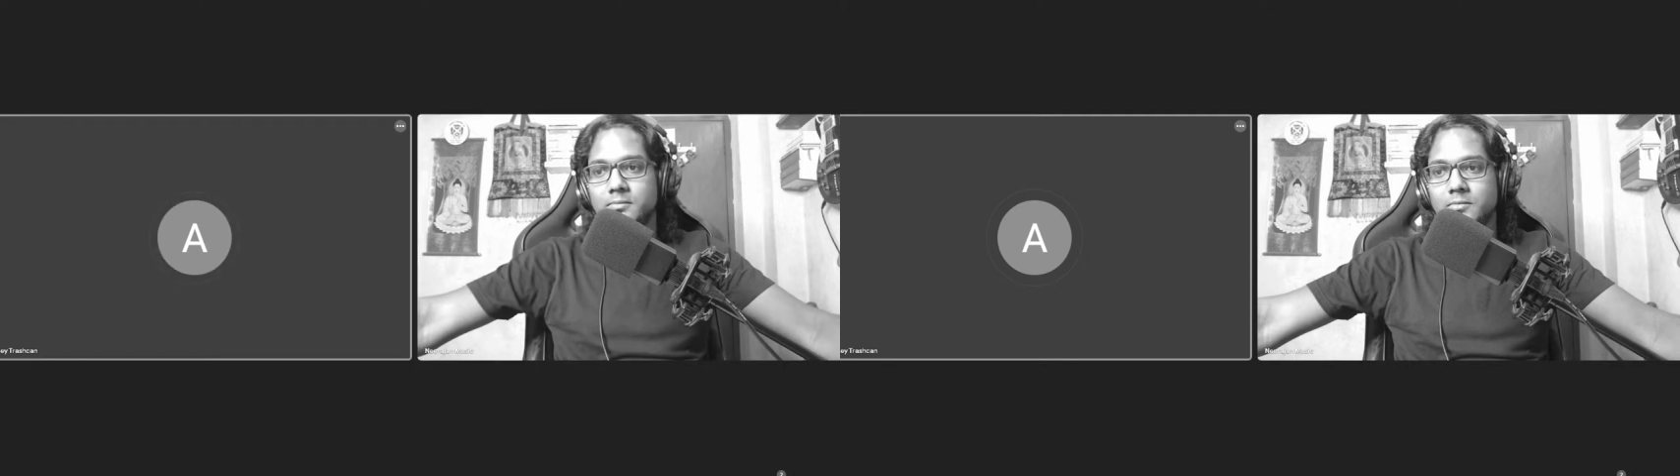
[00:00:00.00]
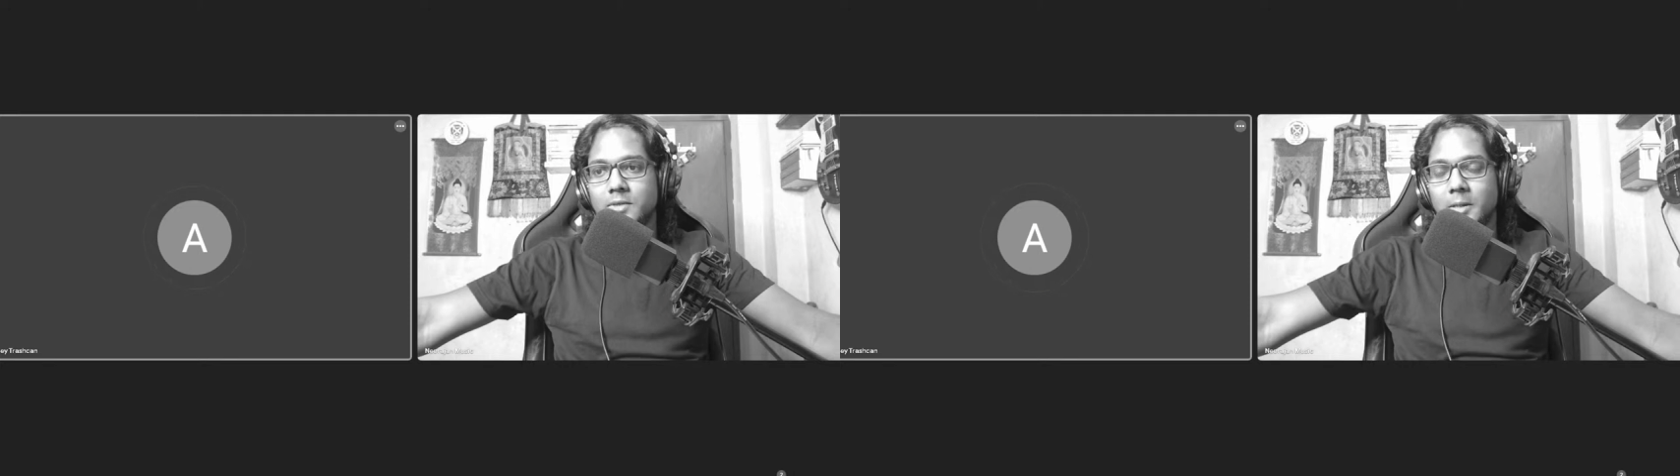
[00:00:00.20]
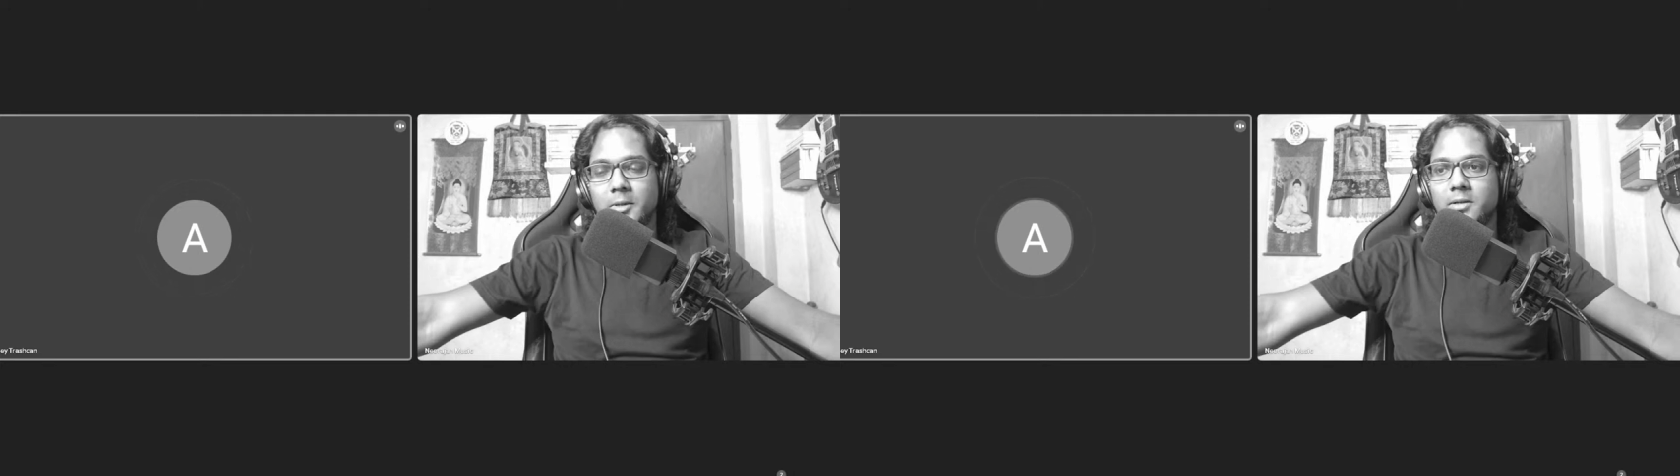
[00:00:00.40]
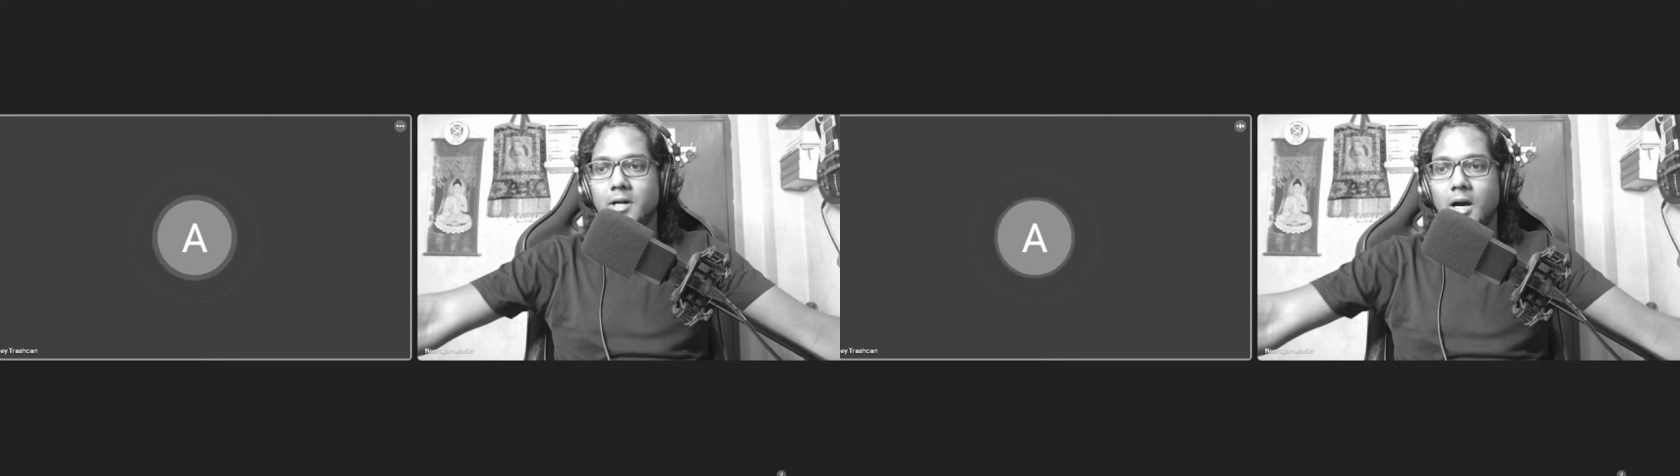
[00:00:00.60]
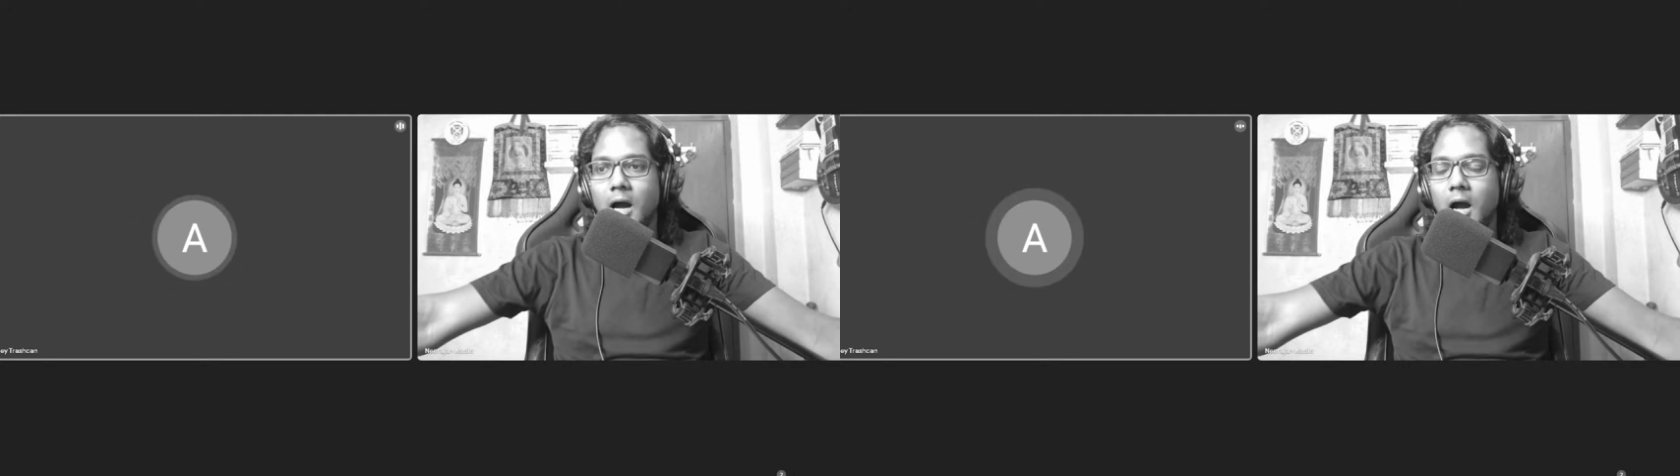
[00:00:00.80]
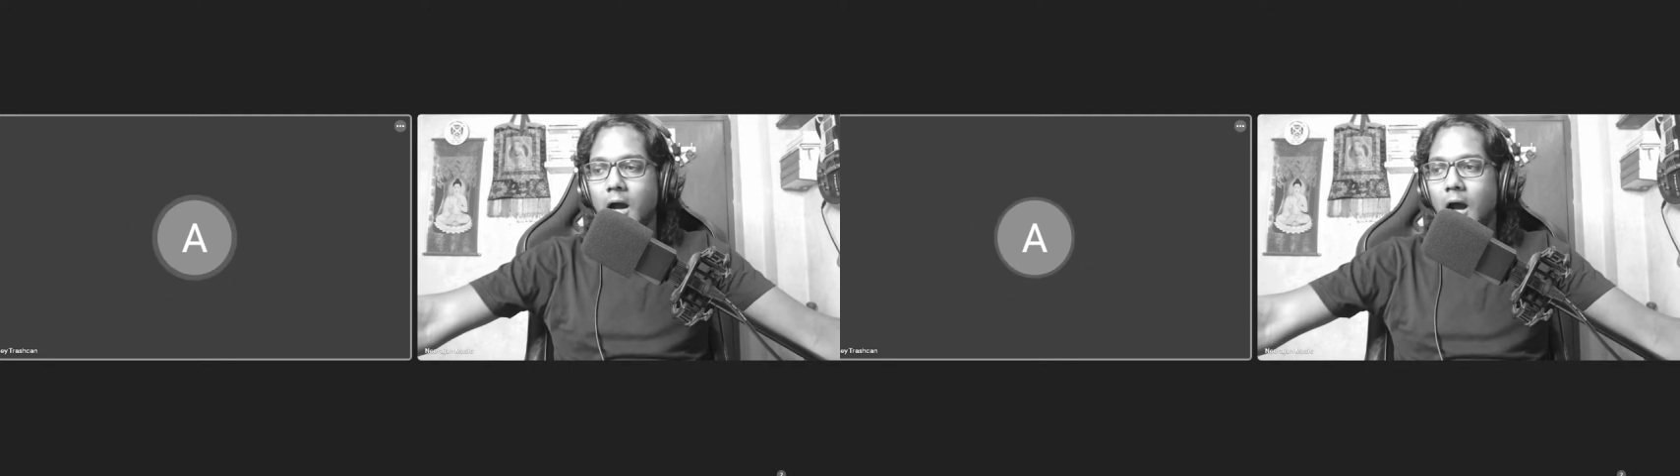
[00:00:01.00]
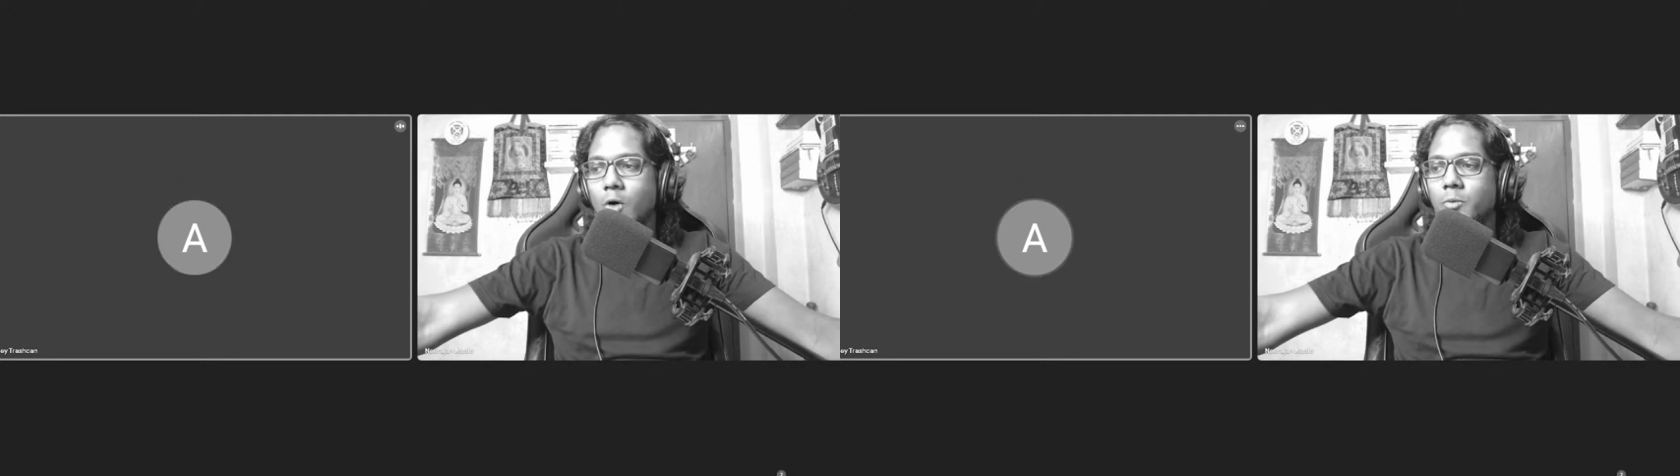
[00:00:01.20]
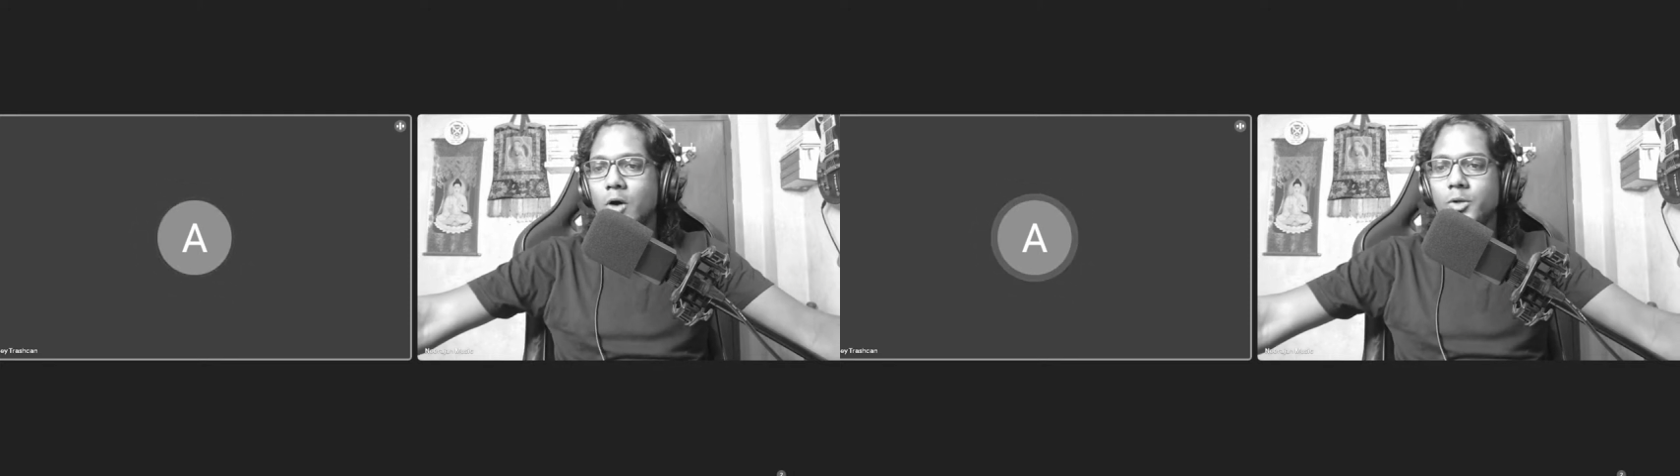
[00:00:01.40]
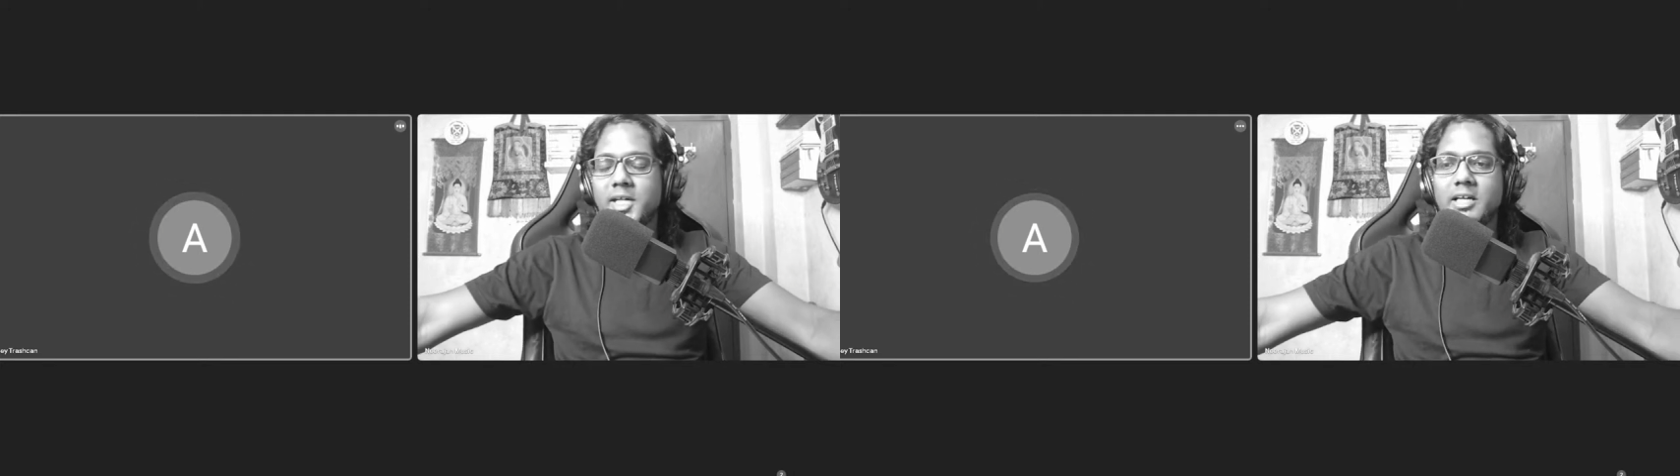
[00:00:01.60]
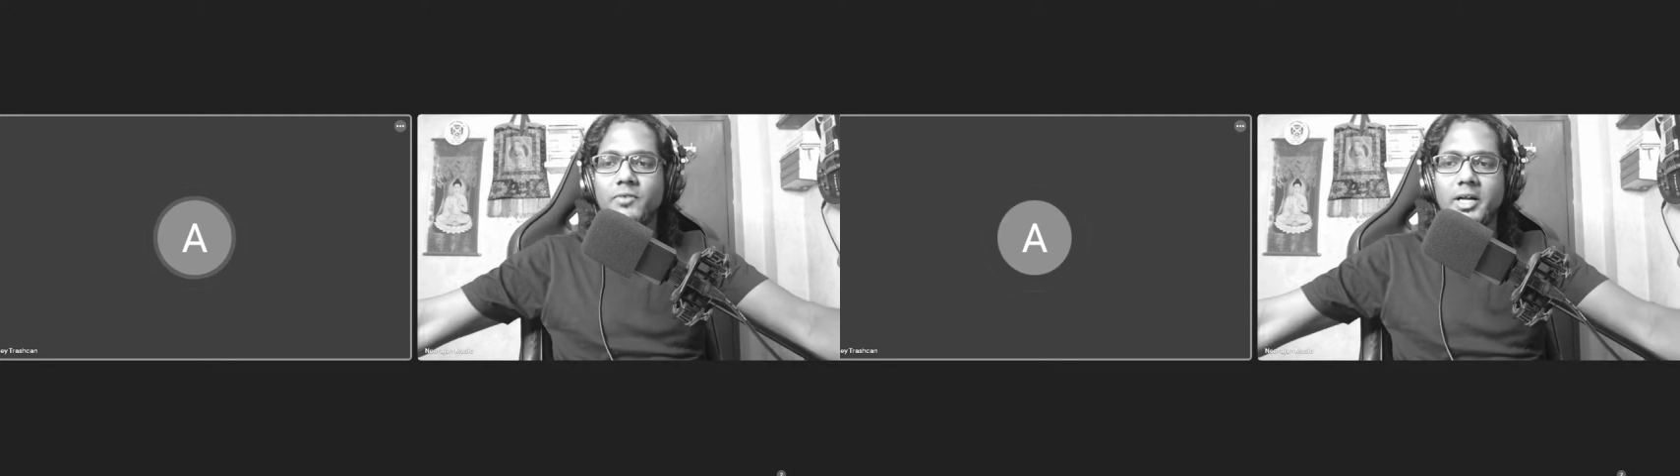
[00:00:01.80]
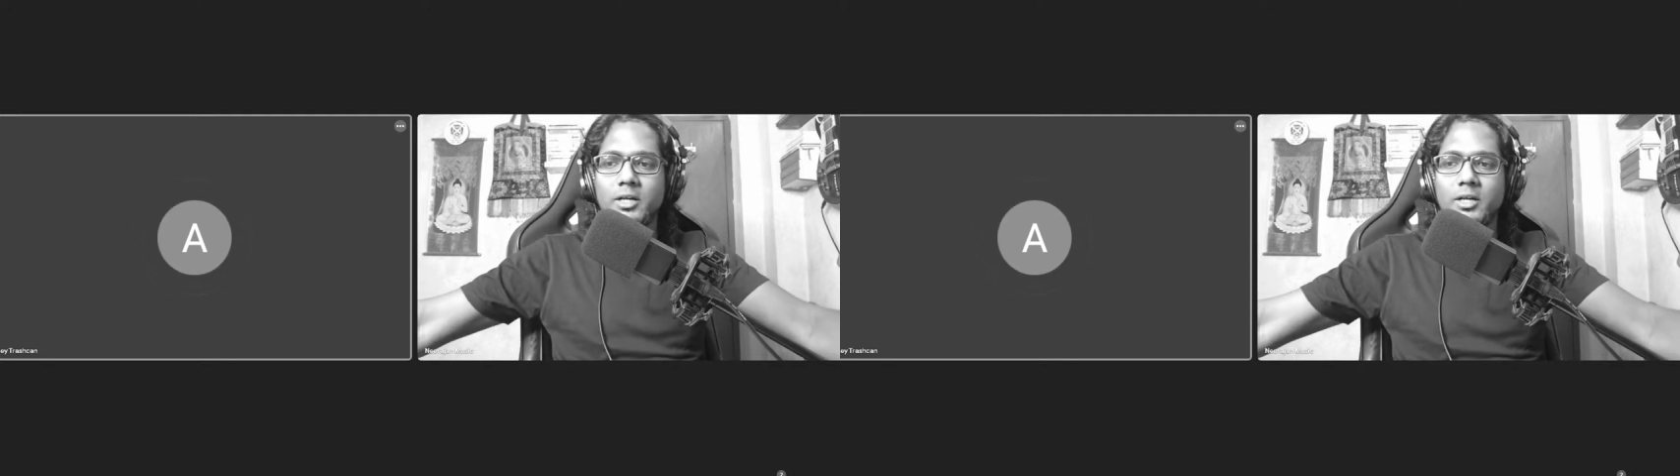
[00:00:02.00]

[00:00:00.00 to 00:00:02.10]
Yeah, but right? how significant